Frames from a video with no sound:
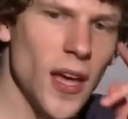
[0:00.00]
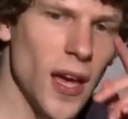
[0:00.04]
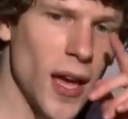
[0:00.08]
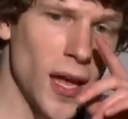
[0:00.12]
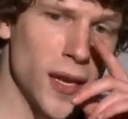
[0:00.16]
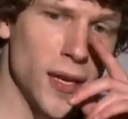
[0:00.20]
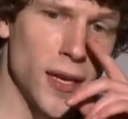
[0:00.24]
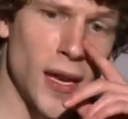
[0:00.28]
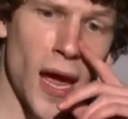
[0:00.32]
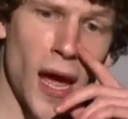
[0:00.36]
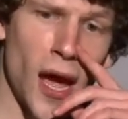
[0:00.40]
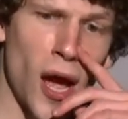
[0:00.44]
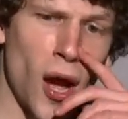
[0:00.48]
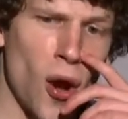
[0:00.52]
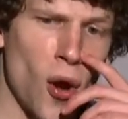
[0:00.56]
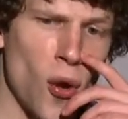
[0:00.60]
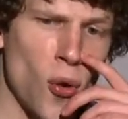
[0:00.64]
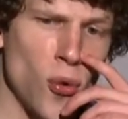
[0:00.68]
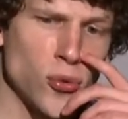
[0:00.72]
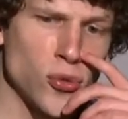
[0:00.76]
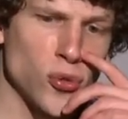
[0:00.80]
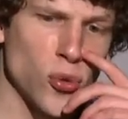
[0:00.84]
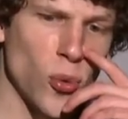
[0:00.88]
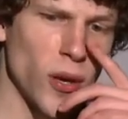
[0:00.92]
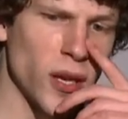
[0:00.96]
And
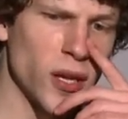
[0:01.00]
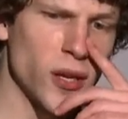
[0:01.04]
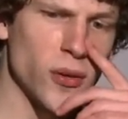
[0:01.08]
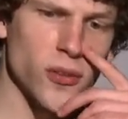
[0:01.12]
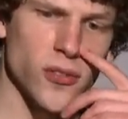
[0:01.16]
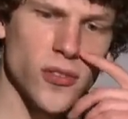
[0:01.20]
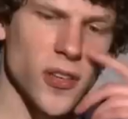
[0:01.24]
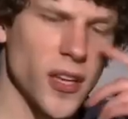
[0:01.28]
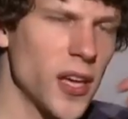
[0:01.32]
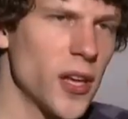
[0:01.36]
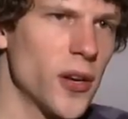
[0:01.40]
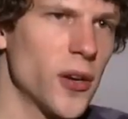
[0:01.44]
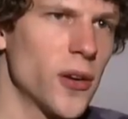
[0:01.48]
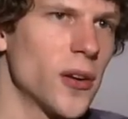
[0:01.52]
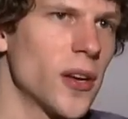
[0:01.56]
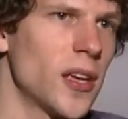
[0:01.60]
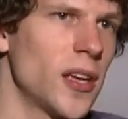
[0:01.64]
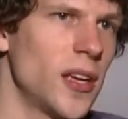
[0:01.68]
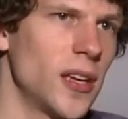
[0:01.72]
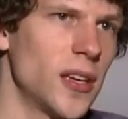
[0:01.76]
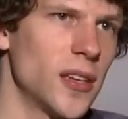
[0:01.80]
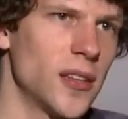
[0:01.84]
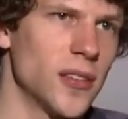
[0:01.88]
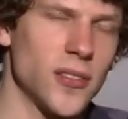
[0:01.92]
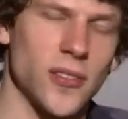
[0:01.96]
now, 20 years later,
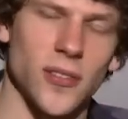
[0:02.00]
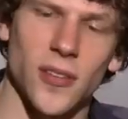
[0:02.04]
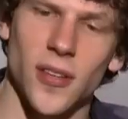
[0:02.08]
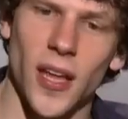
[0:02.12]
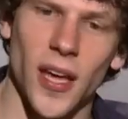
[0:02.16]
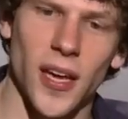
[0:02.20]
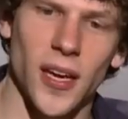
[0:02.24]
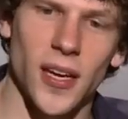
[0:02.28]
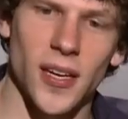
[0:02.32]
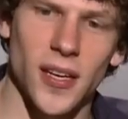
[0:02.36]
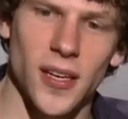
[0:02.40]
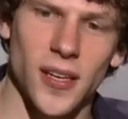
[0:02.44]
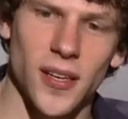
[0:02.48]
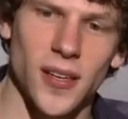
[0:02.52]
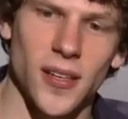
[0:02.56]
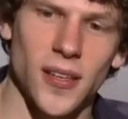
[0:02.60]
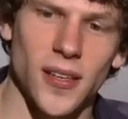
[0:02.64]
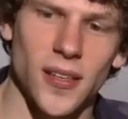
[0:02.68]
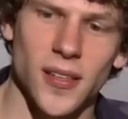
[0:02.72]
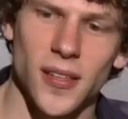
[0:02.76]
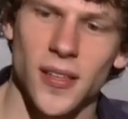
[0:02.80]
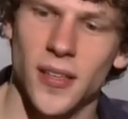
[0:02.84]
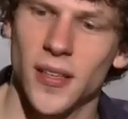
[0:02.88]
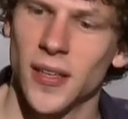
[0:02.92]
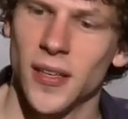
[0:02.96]
he is like
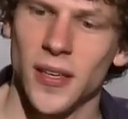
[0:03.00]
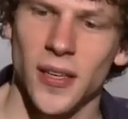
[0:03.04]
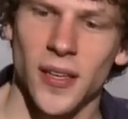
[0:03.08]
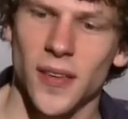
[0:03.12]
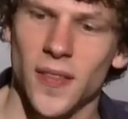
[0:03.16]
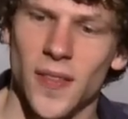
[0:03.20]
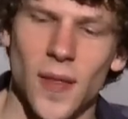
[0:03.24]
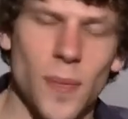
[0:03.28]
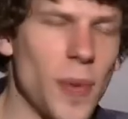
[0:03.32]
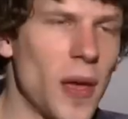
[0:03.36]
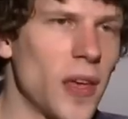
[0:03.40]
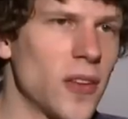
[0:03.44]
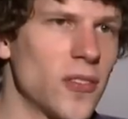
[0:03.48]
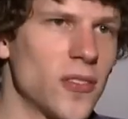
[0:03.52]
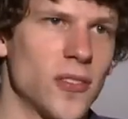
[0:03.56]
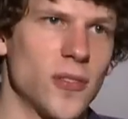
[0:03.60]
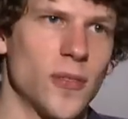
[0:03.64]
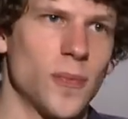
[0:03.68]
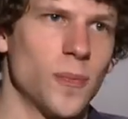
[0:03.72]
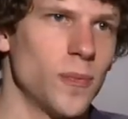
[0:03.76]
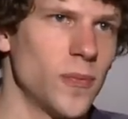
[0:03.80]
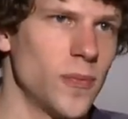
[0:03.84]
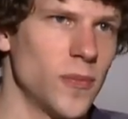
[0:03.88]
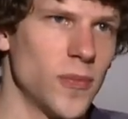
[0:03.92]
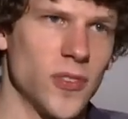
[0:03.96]
the best
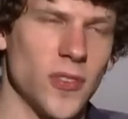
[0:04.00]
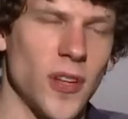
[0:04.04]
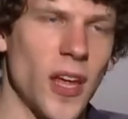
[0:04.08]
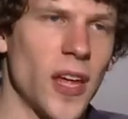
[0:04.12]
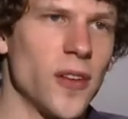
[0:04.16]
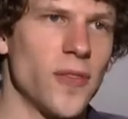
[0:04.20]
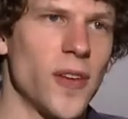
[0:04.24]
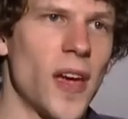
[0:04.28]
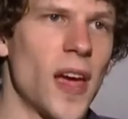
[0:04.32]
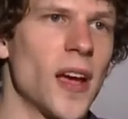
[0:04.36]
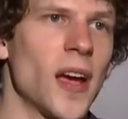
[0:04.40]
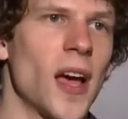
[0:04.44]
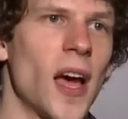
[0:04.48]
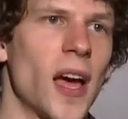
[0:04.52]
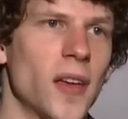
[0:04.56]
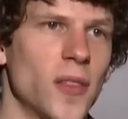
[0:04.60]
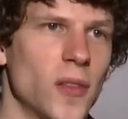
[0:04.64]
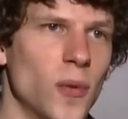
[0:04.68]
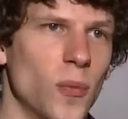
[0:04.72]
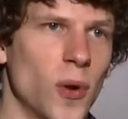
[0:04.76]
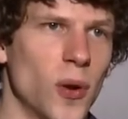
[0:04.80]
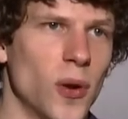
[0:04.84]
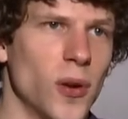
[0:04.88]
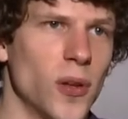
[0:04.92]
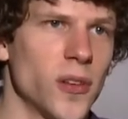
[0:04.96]
sleight of hand guy in
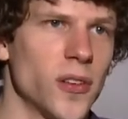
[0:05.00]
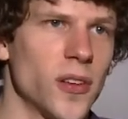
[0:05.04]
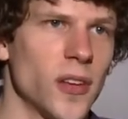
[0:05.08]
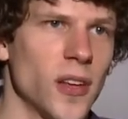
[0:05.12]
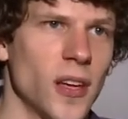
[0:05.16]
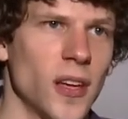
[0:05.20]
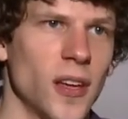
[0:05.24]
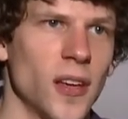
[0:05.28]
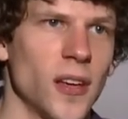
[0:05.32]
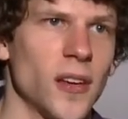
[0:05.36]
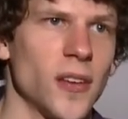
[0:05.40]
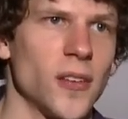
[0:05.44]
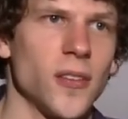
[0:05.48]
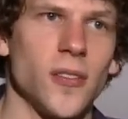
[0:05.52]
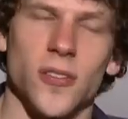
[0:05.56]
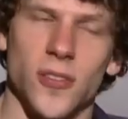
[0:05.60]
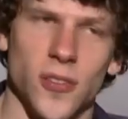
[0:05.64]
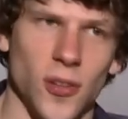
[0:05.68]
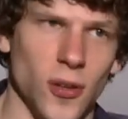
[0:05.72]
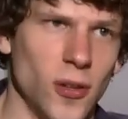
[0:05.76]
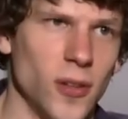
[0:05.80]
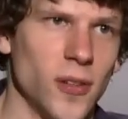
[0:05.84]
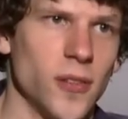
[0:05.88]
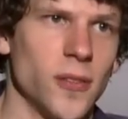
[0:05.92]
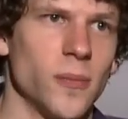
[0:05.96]
the world,
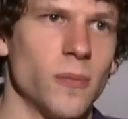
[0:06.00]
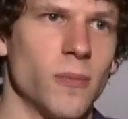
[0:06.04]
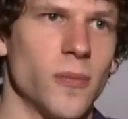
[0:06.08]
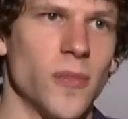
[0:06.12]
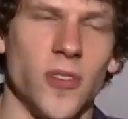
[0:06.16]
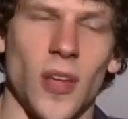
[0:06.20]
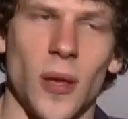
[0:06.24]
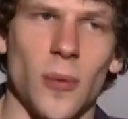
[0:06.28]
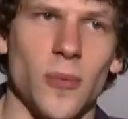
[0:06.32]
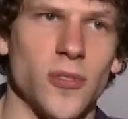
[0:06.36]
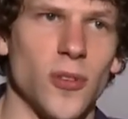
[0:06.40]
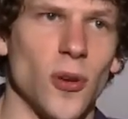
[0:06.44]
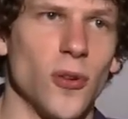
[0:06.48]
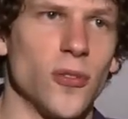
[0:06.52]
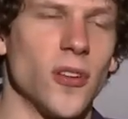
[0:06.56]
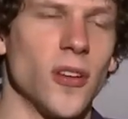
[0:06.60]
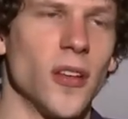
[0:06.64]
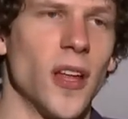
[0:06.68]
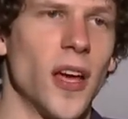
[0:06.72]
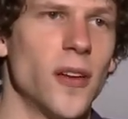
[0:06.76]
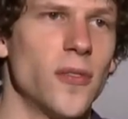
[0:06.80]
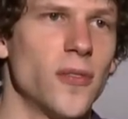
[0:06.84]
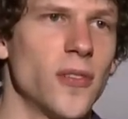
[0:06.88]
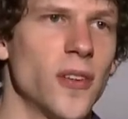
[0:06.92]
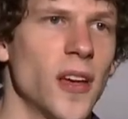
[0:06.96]
still same social
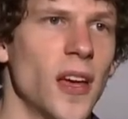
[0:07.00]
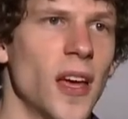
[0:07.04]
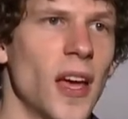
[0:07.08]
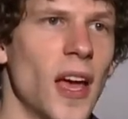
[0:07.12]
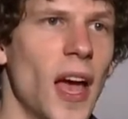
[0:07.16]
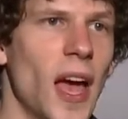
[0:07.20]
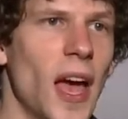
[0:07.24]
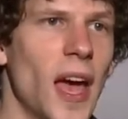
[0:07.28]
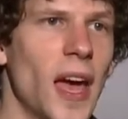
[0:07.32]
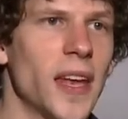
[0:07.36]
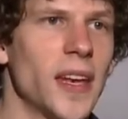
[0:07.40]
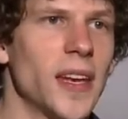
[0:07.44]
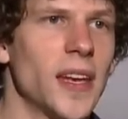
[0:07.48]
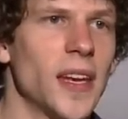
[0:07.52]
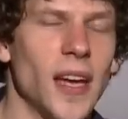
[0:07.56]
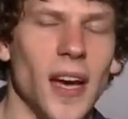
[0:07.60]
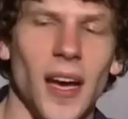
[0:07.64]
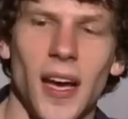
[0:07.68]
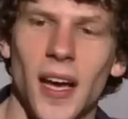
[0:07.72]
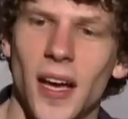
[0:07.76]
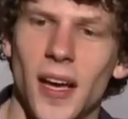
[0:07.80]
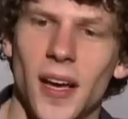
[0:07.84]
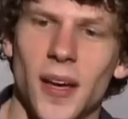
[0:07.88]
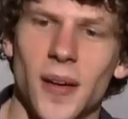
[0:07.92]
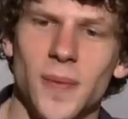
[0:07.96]
life, and
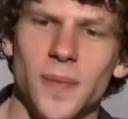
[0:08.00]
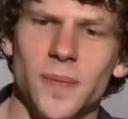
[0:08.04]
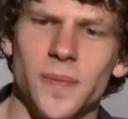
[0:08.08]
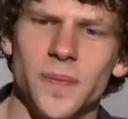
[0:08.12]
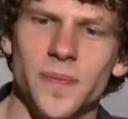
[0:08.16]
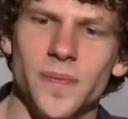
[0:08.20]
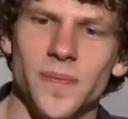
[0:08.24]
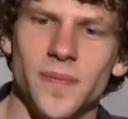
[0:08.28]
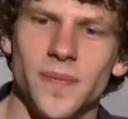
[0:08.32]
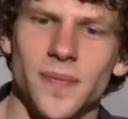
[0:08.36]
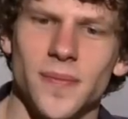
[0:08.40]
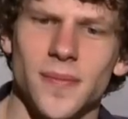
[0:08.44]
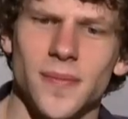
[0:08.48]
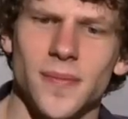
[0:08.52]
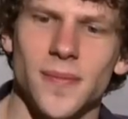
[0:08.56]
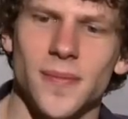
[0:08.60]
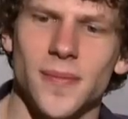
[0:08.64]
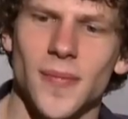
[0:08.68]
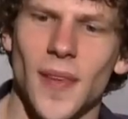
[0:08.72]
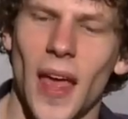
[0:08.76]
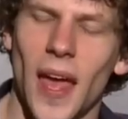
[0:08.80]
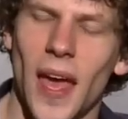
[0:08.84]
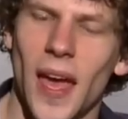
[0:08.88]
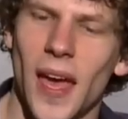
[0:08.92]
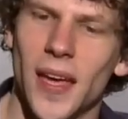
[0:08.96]
um,
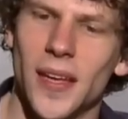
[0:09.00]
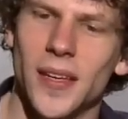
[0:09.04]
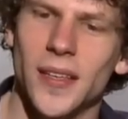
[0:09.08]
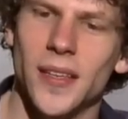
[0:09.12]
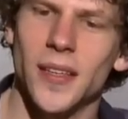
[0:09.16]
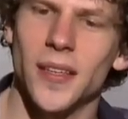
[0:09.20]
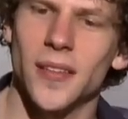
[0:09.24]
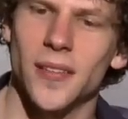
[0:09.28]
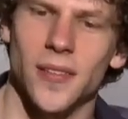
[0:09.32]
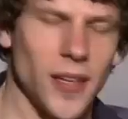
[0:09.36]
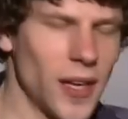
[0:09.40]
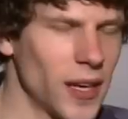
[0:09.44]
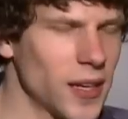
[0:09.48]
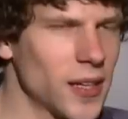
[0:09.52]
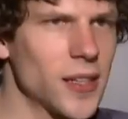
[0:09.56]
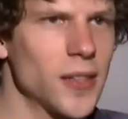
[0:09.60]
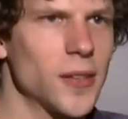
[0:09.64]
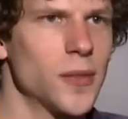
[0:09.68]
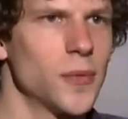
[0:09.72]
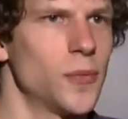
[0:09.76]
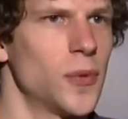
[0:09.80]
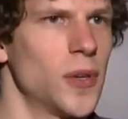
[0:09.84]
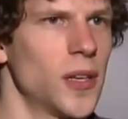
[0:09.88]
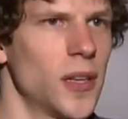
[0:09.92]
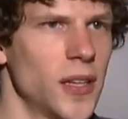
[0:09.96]
and is like
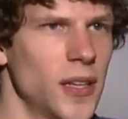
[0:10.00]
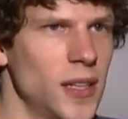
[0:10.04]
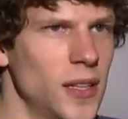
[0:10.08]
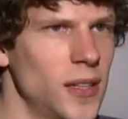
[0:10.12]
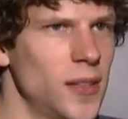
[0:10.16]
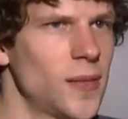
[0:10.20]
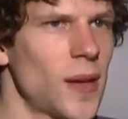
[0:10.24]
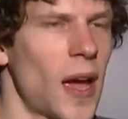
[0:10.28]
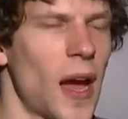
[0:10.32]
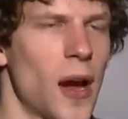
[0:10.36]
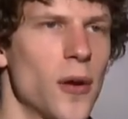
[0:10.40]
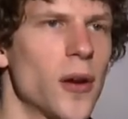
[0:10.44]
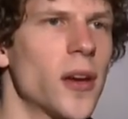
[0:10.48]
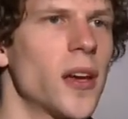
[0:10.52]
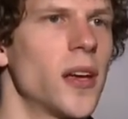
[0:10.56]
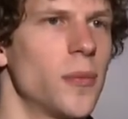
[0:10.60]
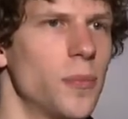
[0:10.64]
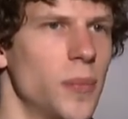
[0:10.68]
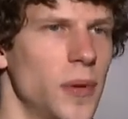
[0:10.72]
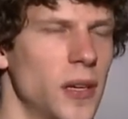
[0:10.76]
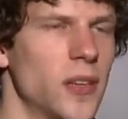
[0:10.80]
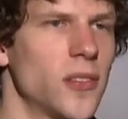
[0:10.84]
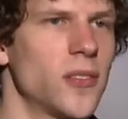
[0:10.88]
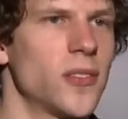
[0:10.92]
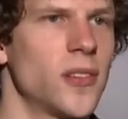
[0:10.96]
really arrogant
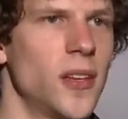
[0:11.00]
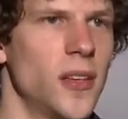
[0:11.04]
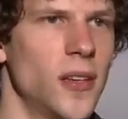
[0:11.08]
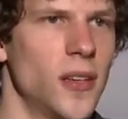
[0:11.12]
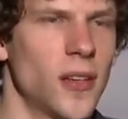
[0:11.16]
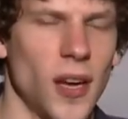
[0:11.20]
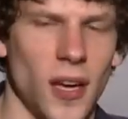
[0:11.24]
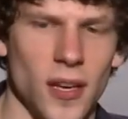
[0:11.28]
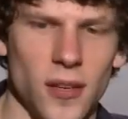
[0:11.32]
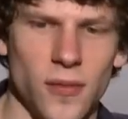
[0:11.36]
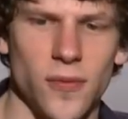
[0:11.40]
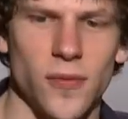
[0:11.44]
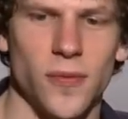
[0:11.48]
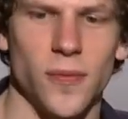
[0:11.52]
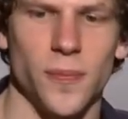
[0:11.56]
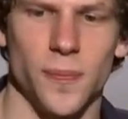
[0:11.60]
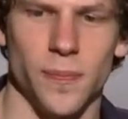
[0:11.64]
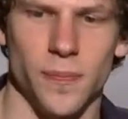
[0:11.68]
because he kind of